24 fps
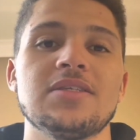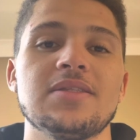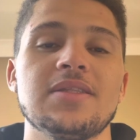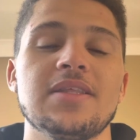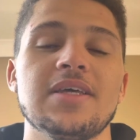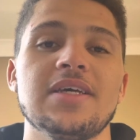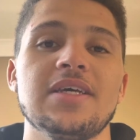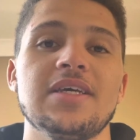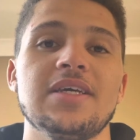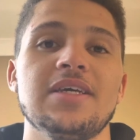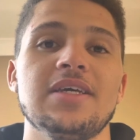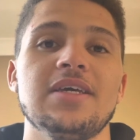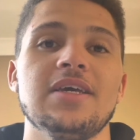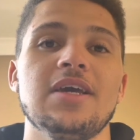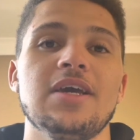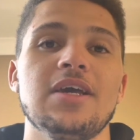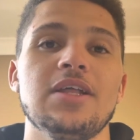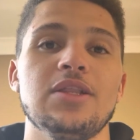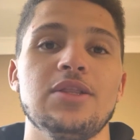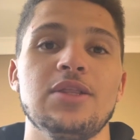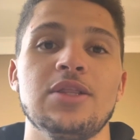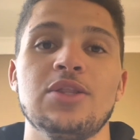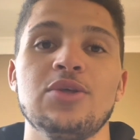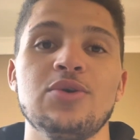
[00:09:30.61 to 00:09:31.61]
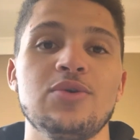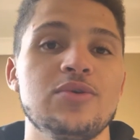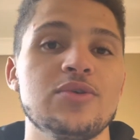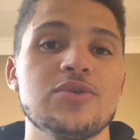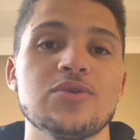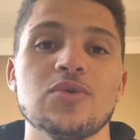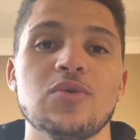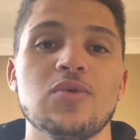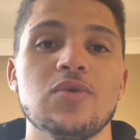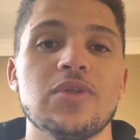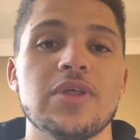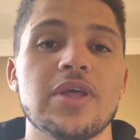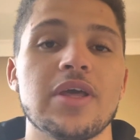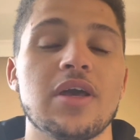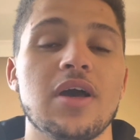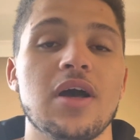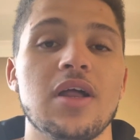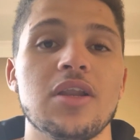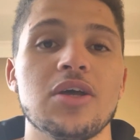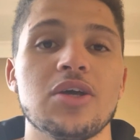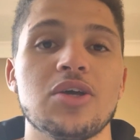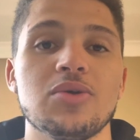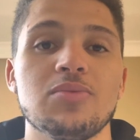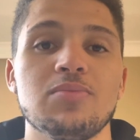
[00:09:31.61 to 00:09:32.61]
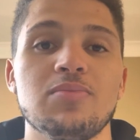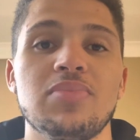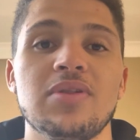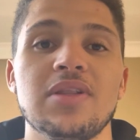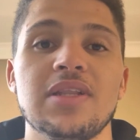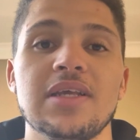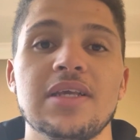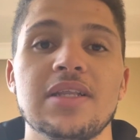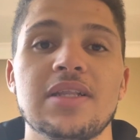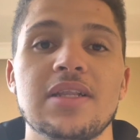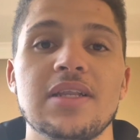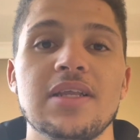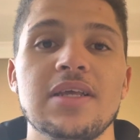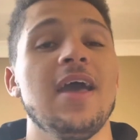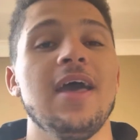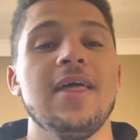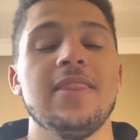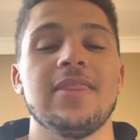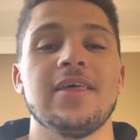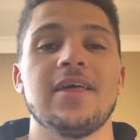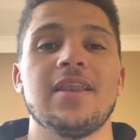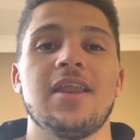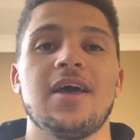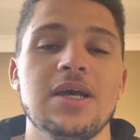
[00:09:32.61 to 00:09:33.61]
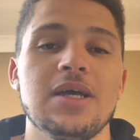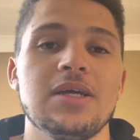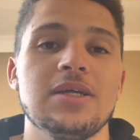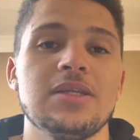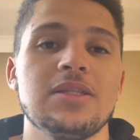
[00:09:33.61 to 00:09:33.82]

they lose all their color completely, and they're like